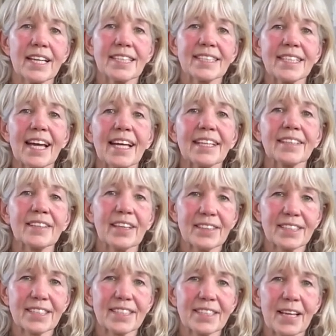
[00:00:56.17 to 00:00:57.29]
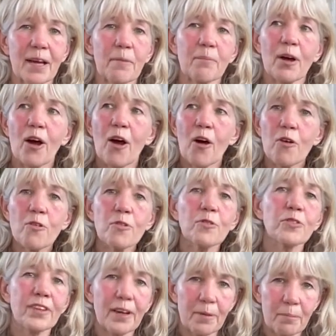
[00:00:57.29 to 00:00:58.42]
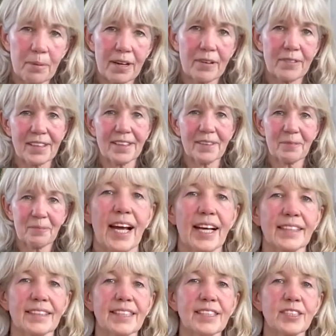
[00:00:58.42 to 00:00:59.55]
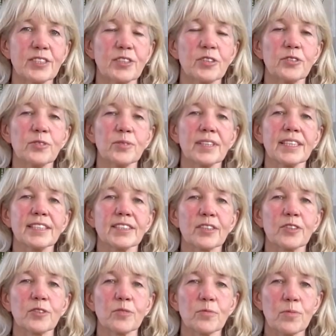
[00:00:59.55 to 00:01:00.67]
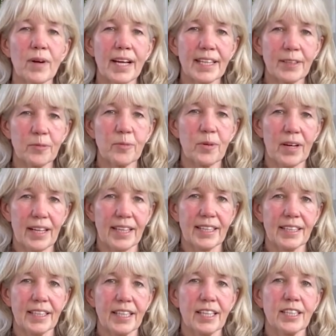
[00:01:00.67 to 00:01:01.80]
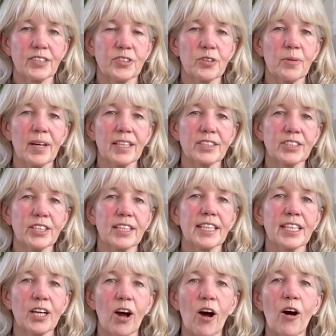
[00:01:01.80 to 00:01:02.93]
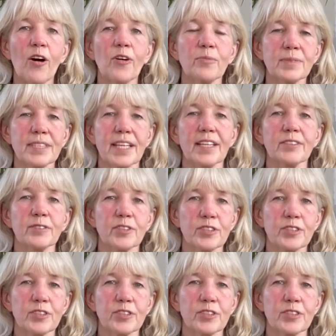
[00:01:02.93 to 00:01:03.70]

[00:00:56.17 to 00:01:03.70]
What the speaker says: take that step over that barrier. And this tool is a great way to actually calm down the